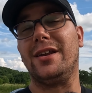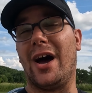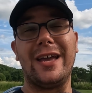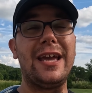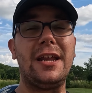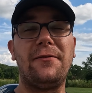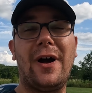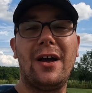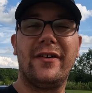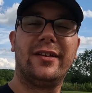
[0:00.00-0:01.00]
Now,
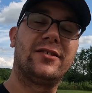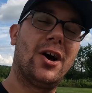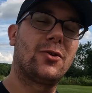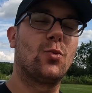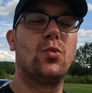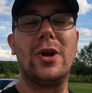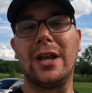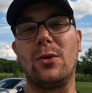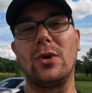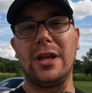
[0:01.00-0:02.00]
E85 is not
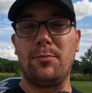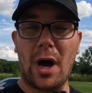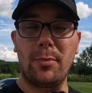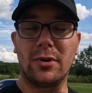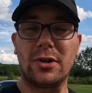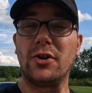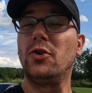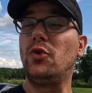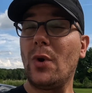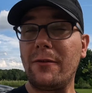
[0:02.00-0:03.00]
really popular.
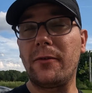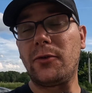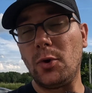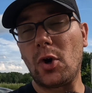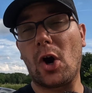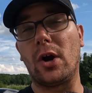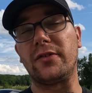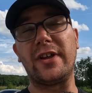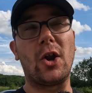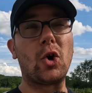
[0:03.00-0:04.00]
You do have a few
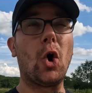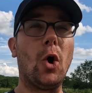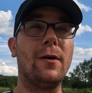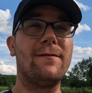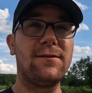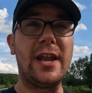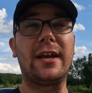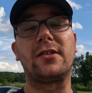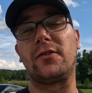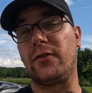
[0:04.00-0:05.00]
cars that are called
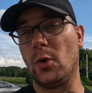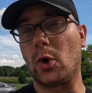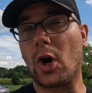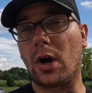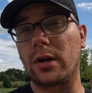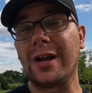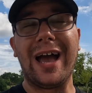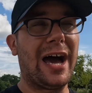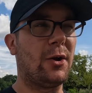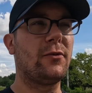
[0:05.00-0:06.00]
flex fuel car.
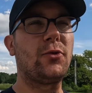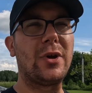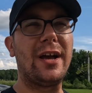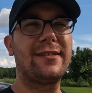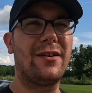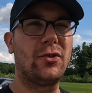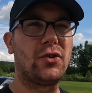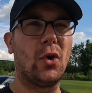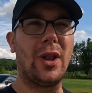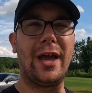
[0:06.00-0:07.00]
I don't know if you guys ever
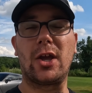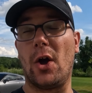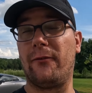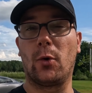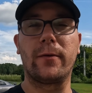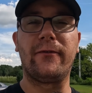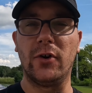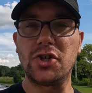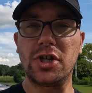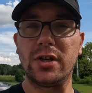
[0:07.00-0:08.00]
saw like a Ford
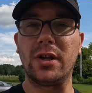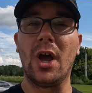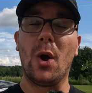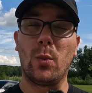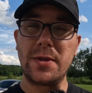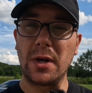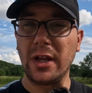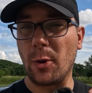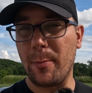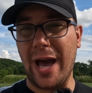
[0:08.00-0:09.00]
Fusion with a
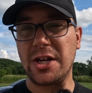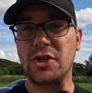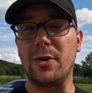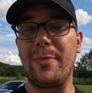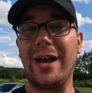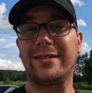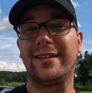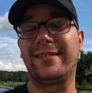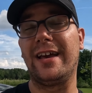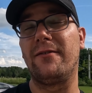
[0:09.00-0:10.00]
little badge on the back
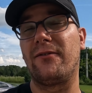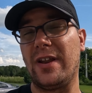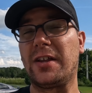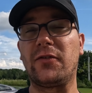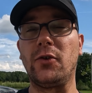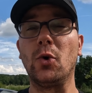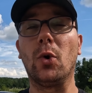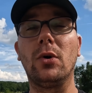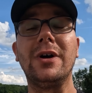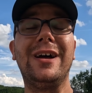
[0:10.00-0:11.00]
that say flex
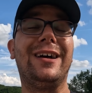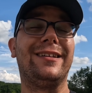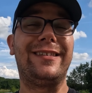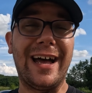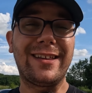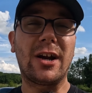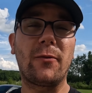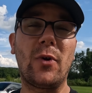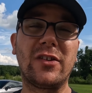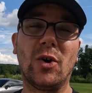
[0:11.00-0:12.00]
fuel. That car,
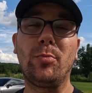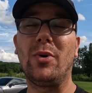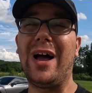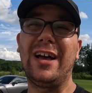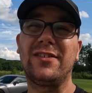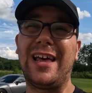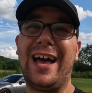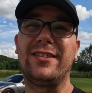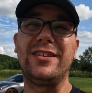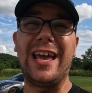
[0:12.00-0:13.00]
for example, has
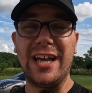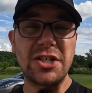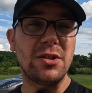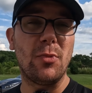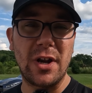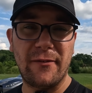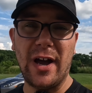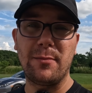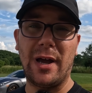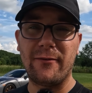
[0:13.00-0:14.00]
had the engine
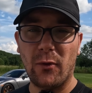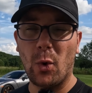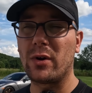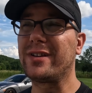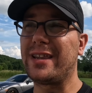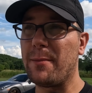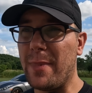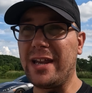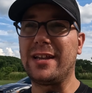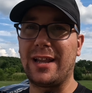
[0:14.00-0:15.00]
modified by Ford. They
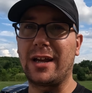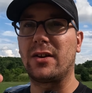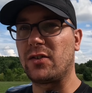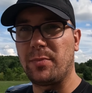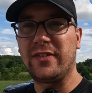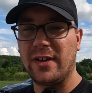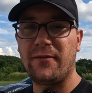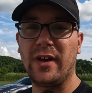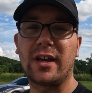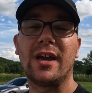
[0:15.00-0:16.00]
made it like a
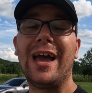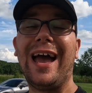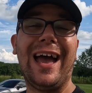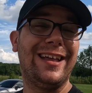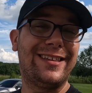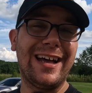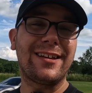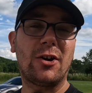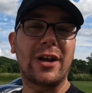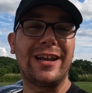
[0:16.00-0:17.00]
specific, and that
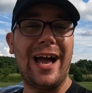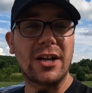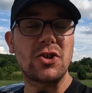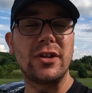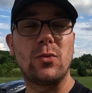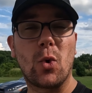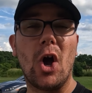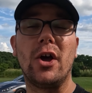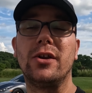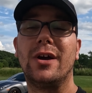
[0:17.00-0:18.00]
car can actually
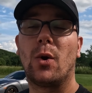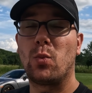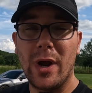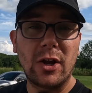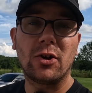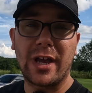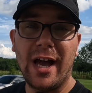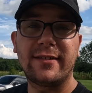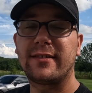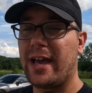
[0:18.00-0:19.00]
run regular
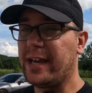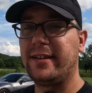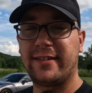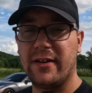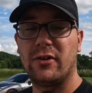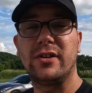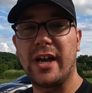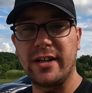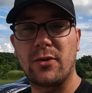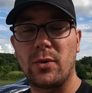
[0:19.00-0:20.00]
gas, 87,
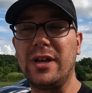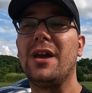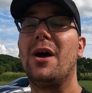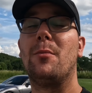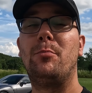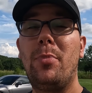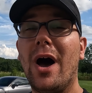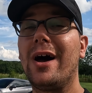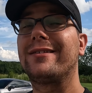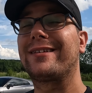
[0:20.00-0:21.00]
93,
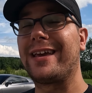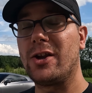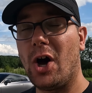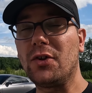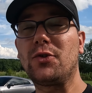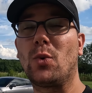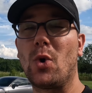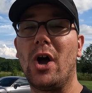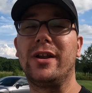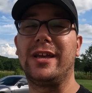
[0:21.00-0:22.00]
but can also
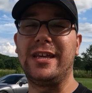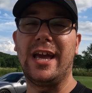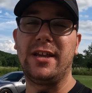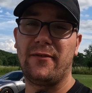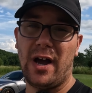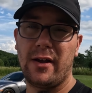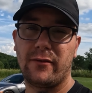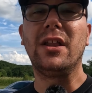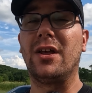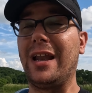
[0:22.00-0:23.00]
run E85.
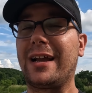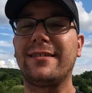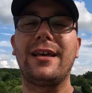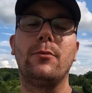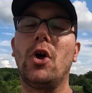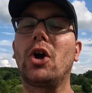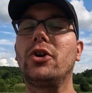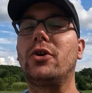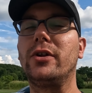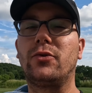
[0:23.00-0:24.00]
Now, like I said, I'm not
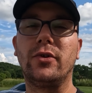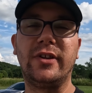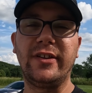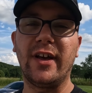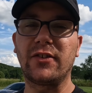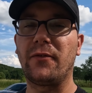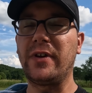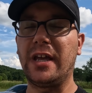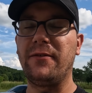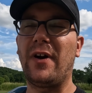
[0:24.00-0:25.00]
gonna go into the details of
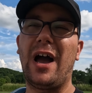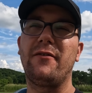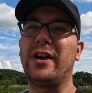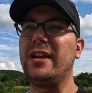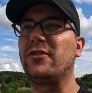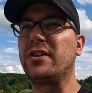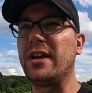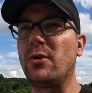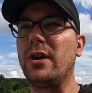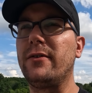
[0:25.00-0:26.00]
E85. It is a
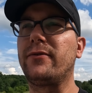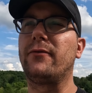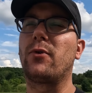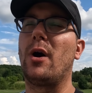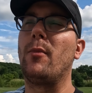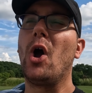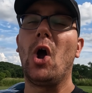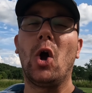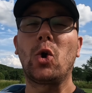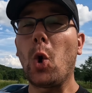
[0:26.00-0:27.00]
derived from
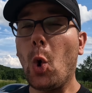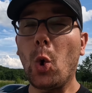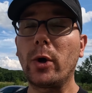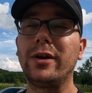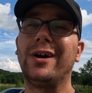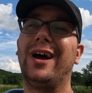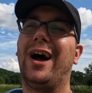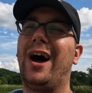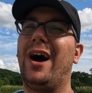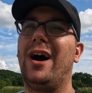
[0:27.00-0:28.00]
corn.
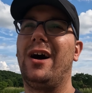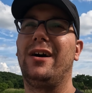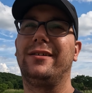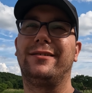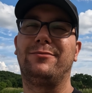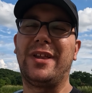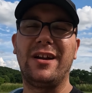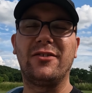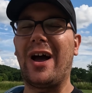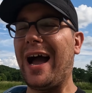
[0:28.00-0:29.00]

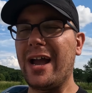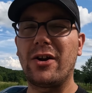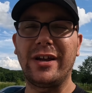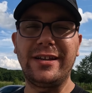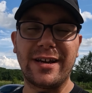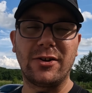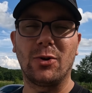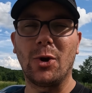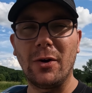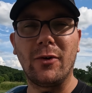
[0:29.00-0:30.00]
There is a higher
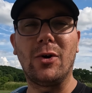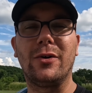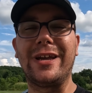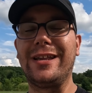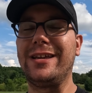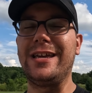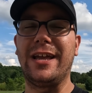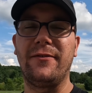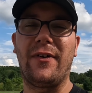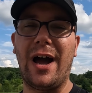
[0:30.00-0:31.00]
ethanol level in
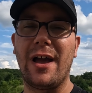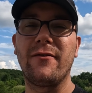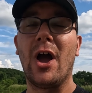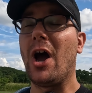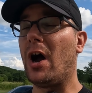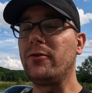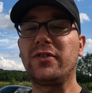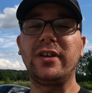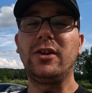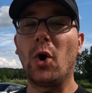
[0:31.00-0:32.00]
E85.
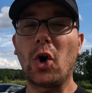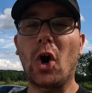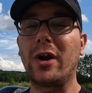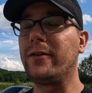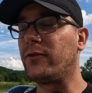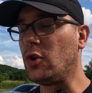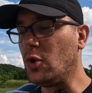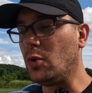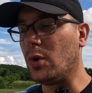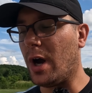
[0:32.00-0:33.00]
Obviously, your car, if
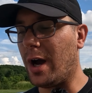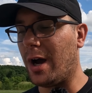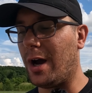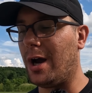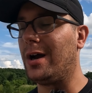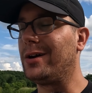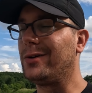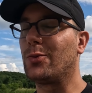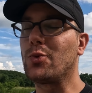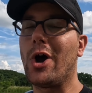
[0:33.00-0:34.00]
you
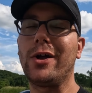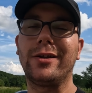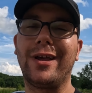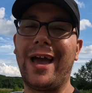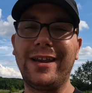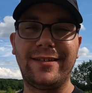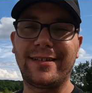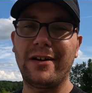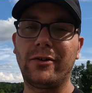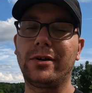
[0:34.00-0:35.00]
run
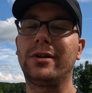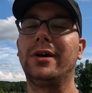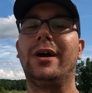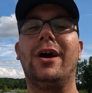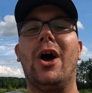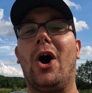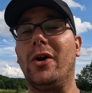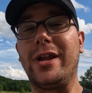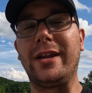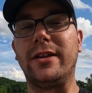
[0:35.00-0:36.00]
87
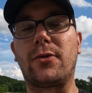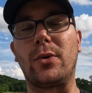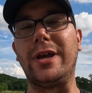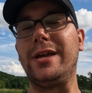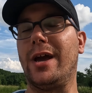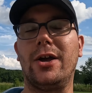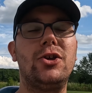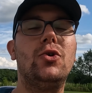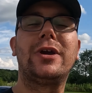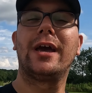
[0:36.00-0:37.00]
or 93,
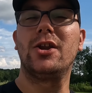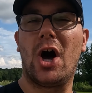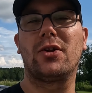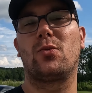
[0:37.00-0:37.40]
you cannot